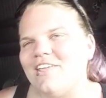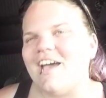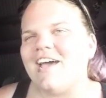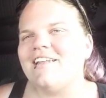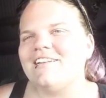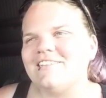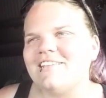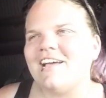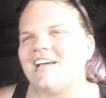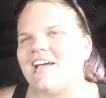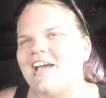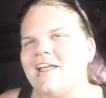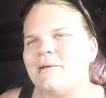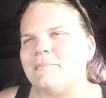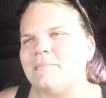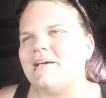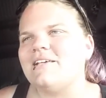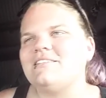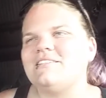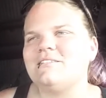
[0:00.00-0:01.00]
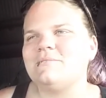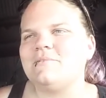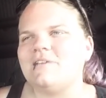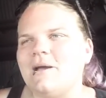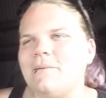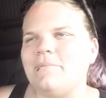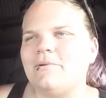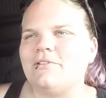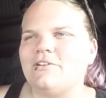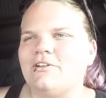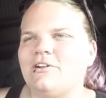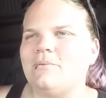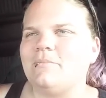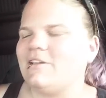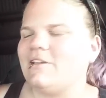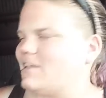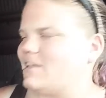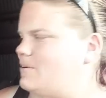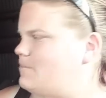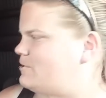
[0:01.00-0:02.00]
that kind of messes me up a little
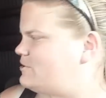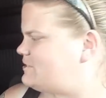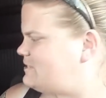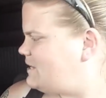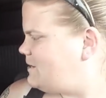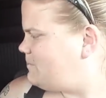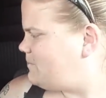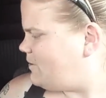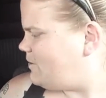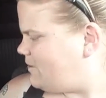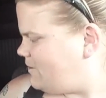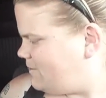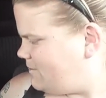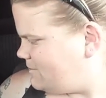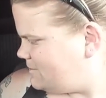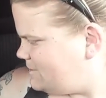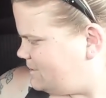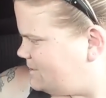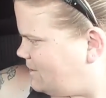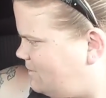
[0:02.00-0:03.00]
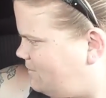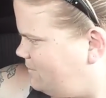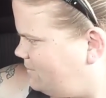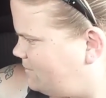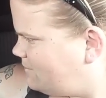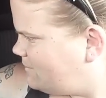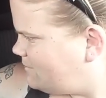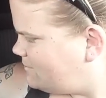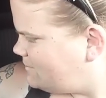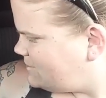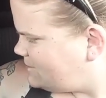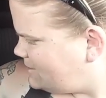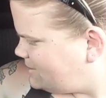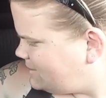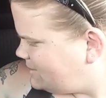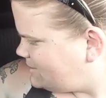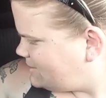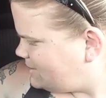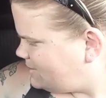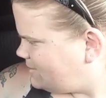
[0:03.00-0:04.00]
bit. Kimber, stay up here. Sit down. Sit.
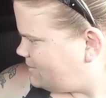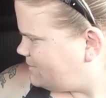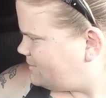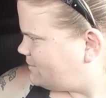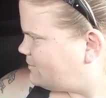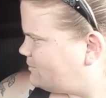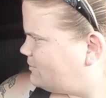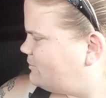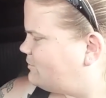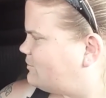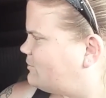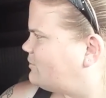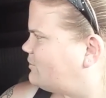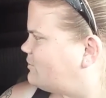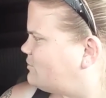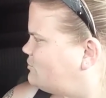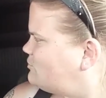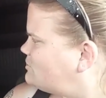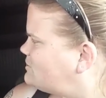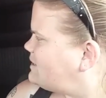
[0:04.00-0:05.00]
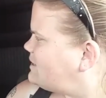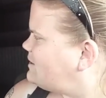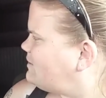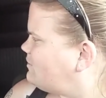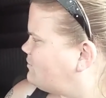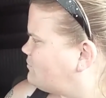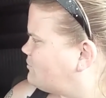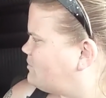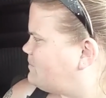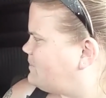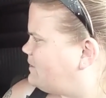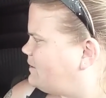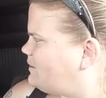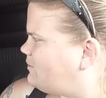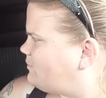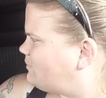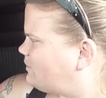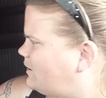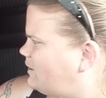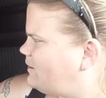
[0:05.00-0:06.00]
Good girl. You stay here for a minute,
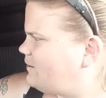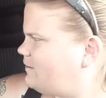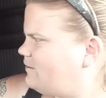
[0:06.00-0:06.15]
okay?